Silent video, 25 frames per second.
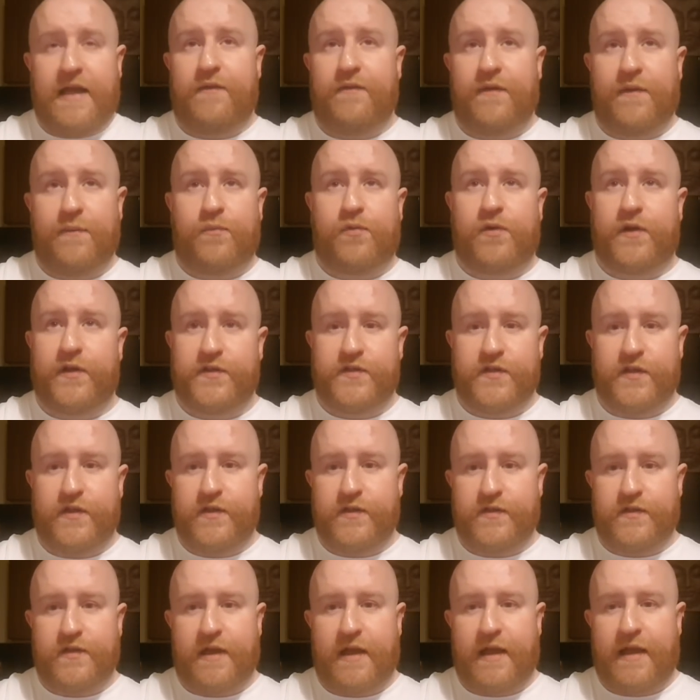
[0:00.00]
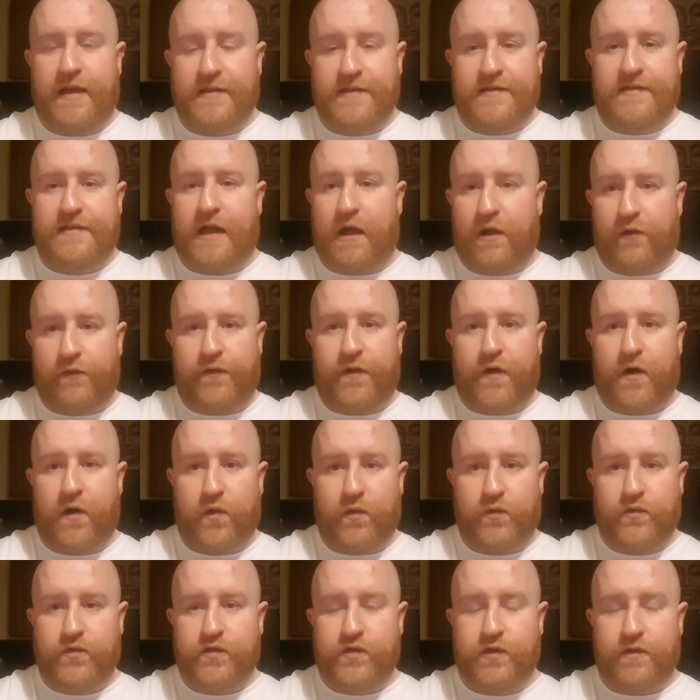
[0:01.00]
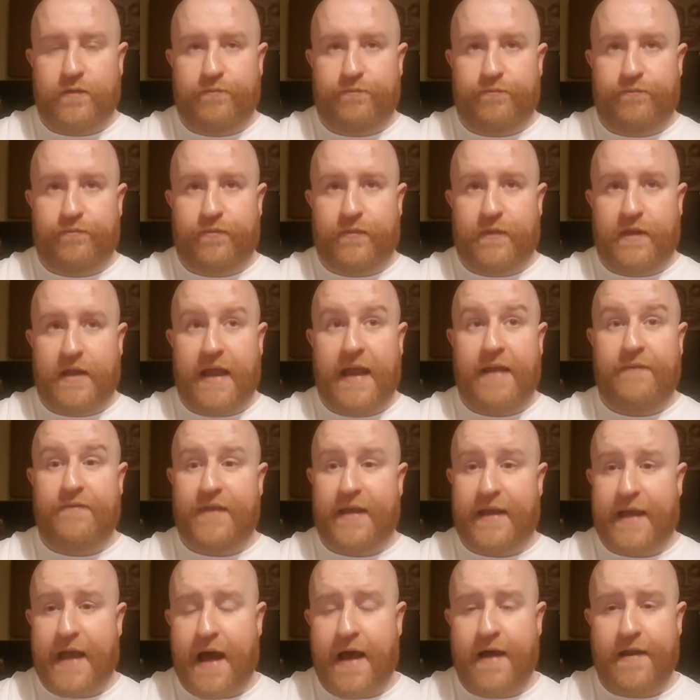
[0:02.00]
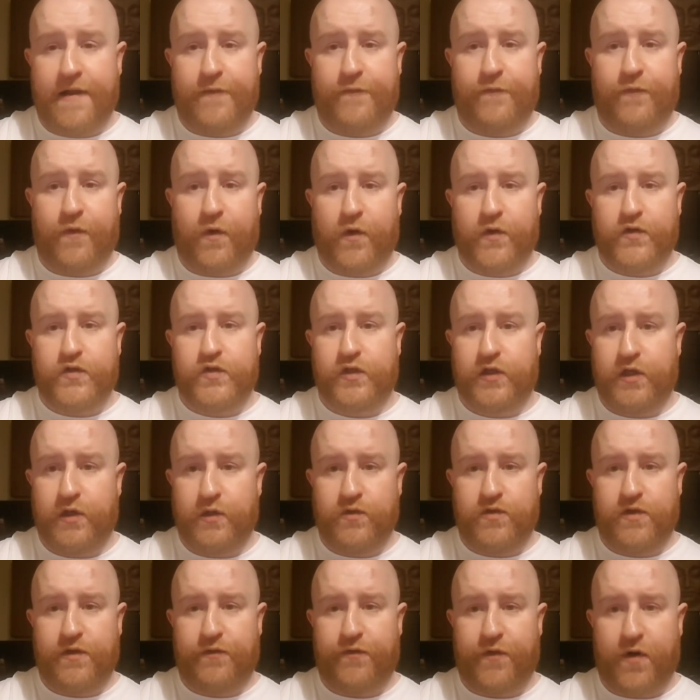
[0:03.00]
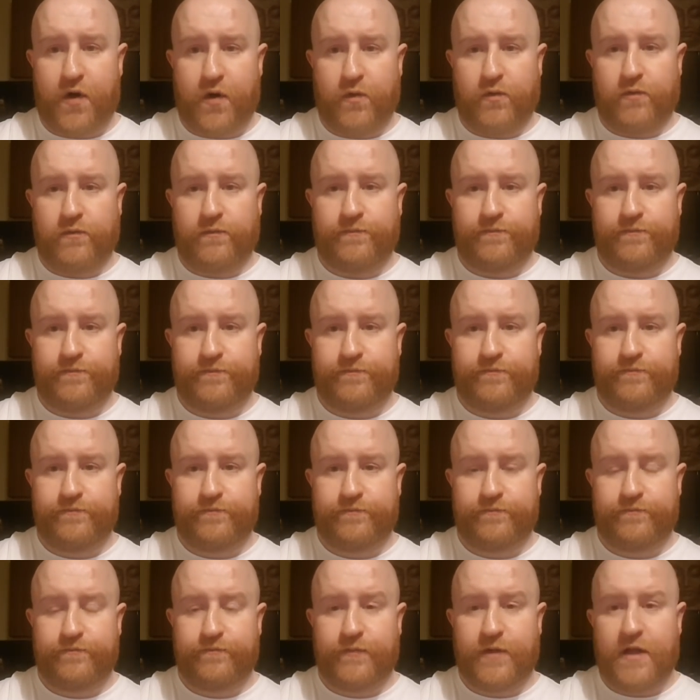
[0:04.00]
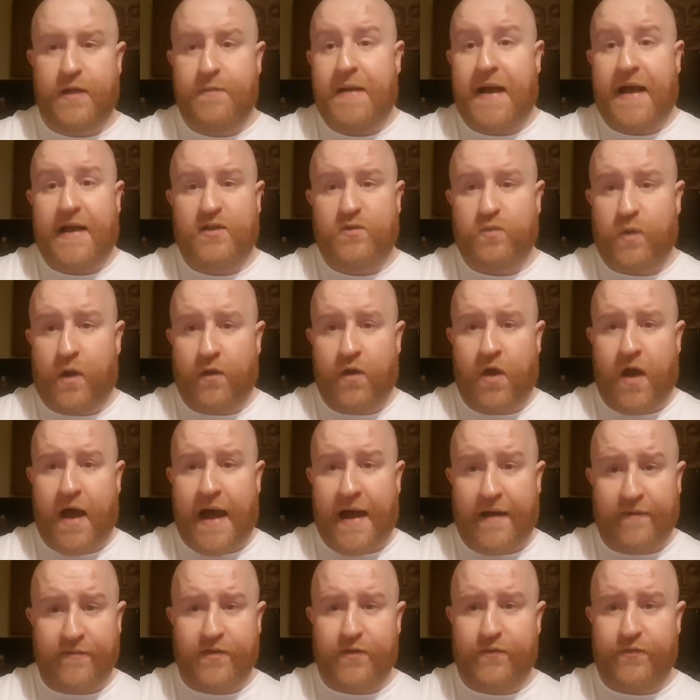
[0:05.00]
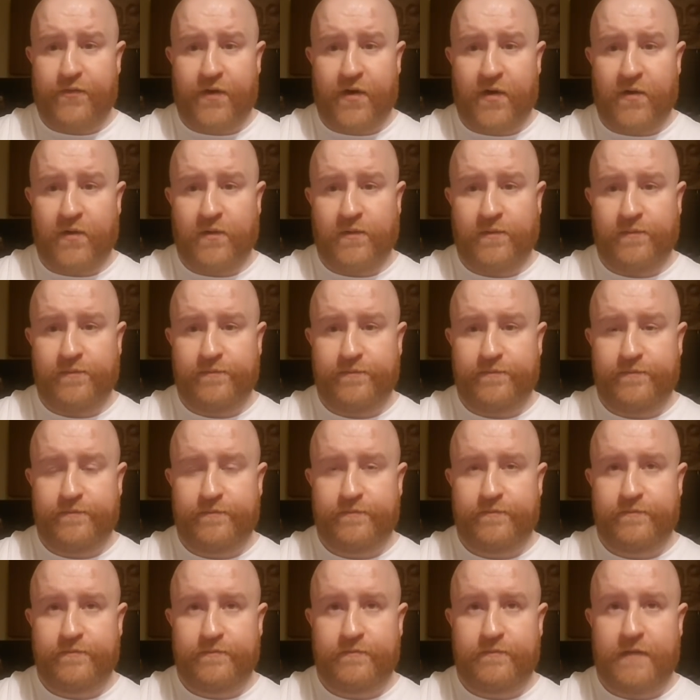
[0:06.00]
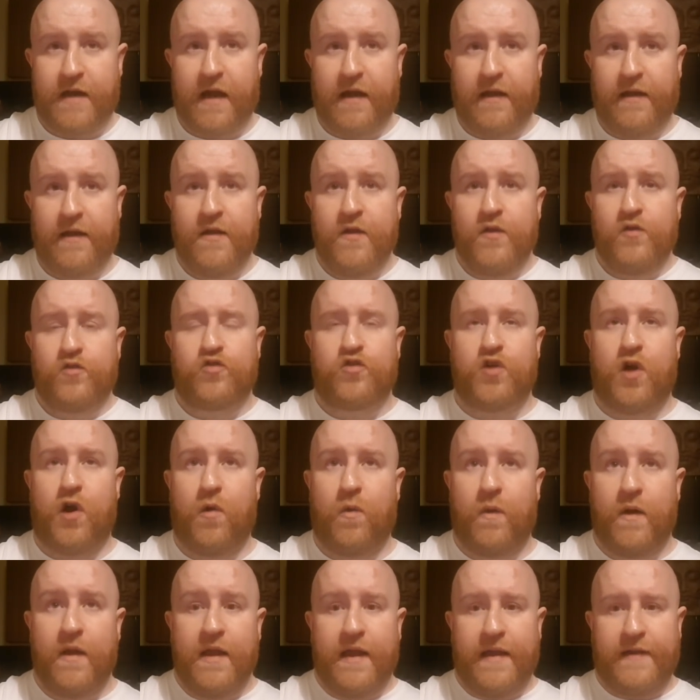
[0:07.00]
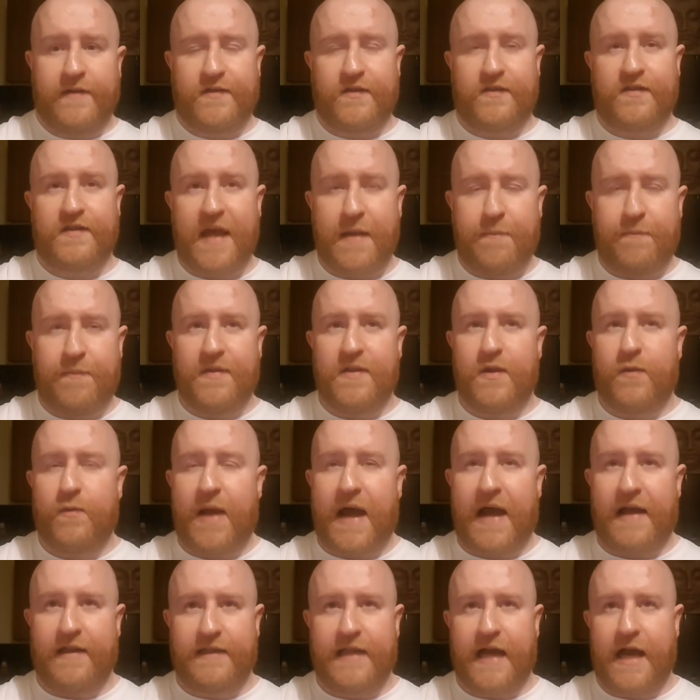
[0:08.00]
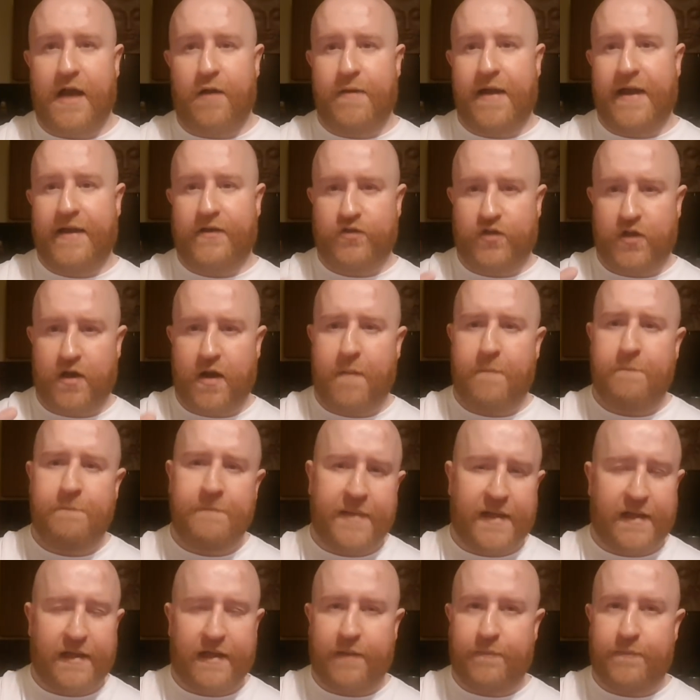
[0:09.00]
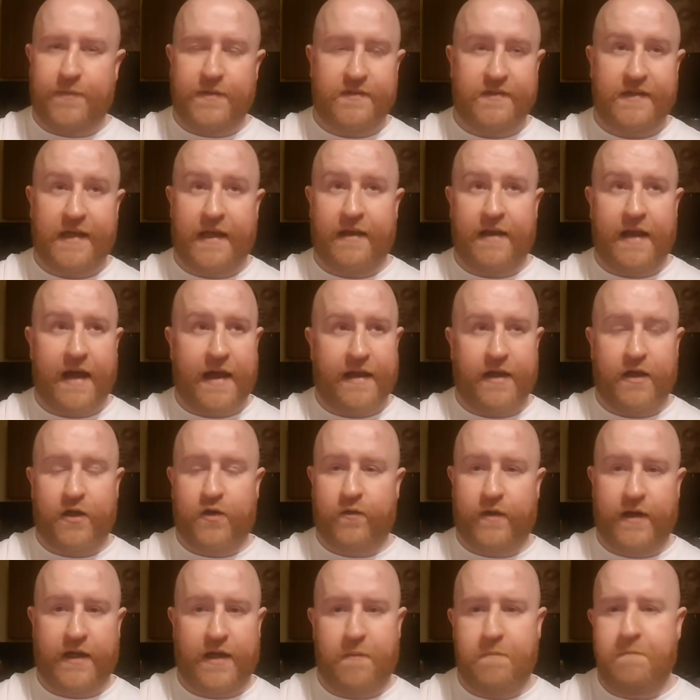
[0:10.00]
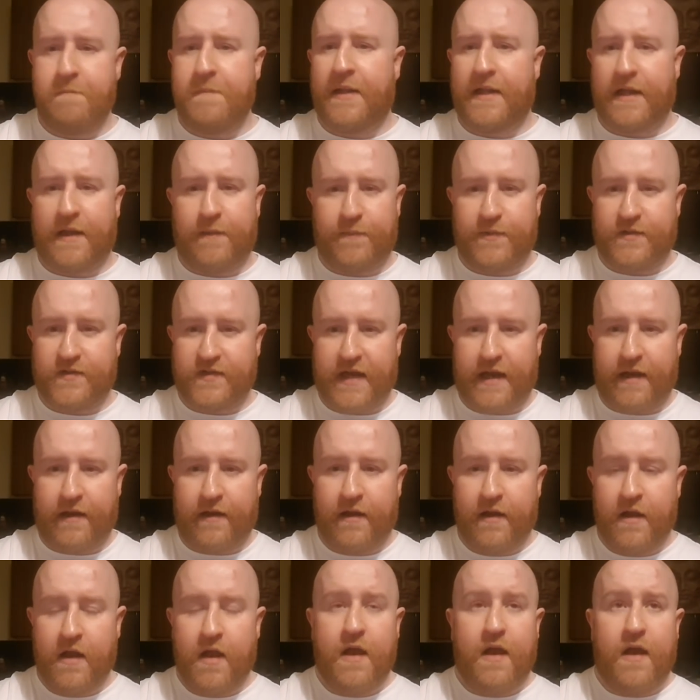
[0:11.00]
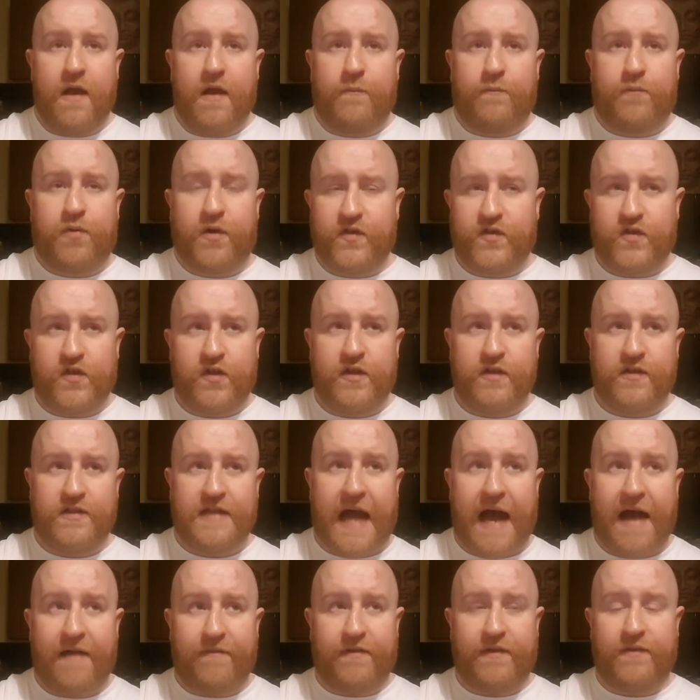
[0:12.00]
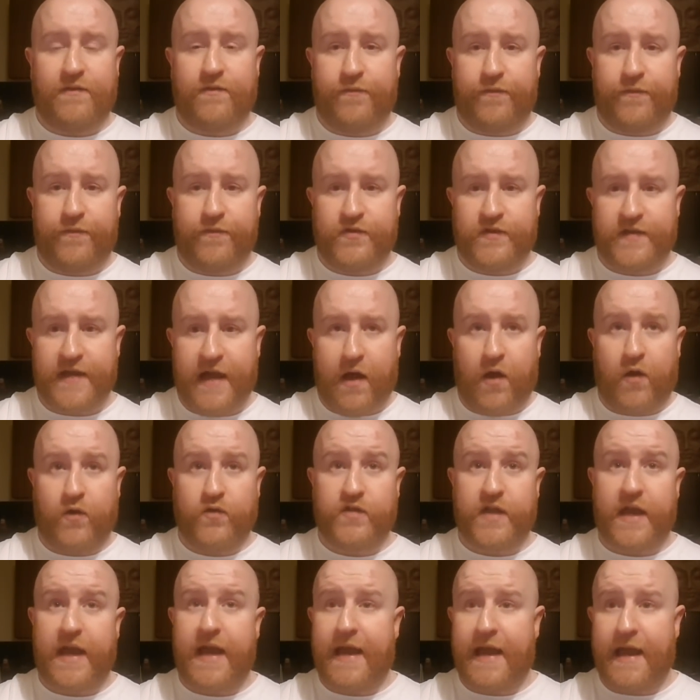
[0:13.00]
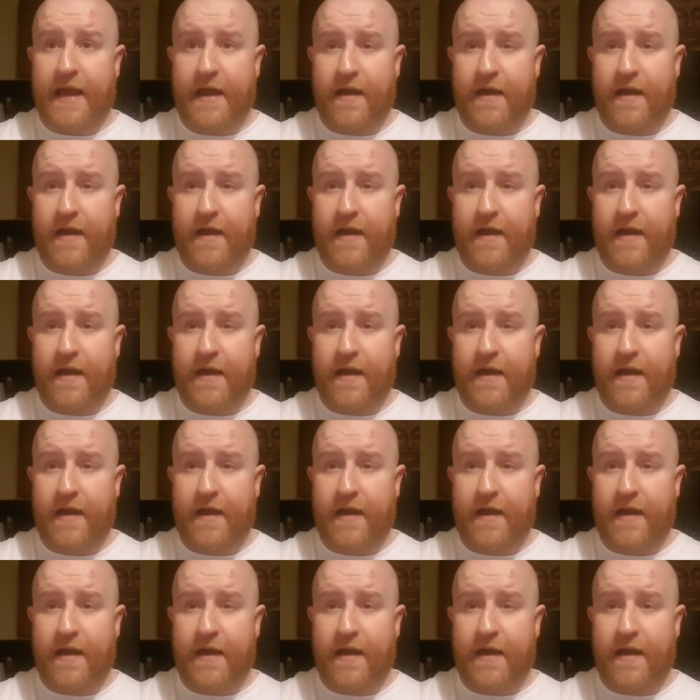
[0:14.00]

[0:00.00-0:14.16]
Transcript: in giving prisoners in cell phones if they can't afford to use the phone? You might as well not have the phone, right? So it's a step in the right direction, 1,000,000%, I agree, 1,000,000%. Prisoners having cells,